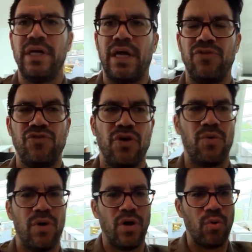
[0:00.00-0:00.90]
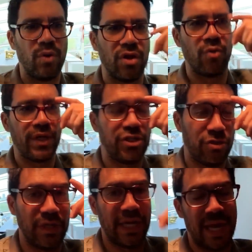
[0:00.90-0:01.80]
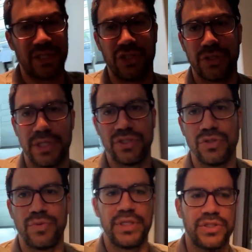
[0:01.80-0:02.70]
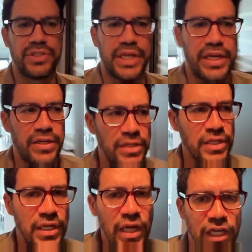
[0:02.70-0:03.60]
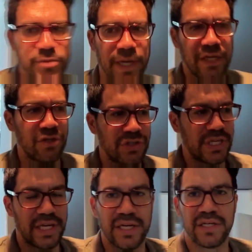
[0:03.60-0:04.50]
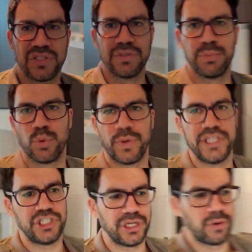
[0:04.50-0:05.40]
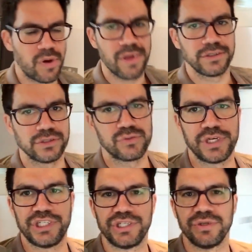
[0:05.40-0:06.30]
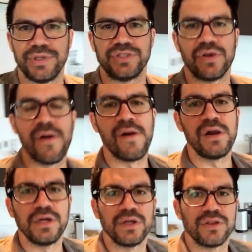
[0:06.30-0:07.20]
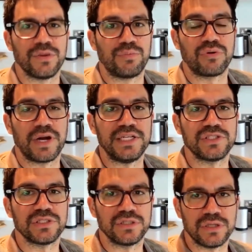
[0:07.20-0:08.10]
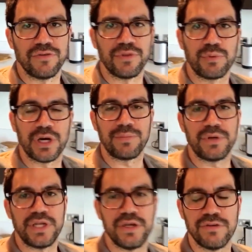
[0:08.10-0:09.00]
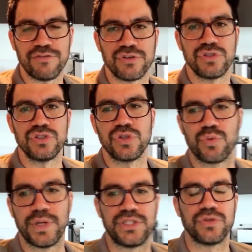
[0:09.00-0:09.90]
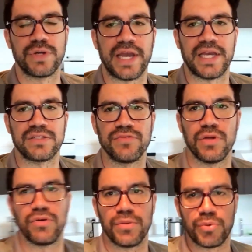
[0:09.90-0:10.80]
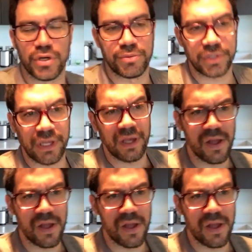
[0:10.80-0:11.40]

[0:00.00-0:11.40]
And so one of the ways you can catch trends in real estate is by understanding a simple ratio. The ratio is the price of the property versus the rental cash flow of the property.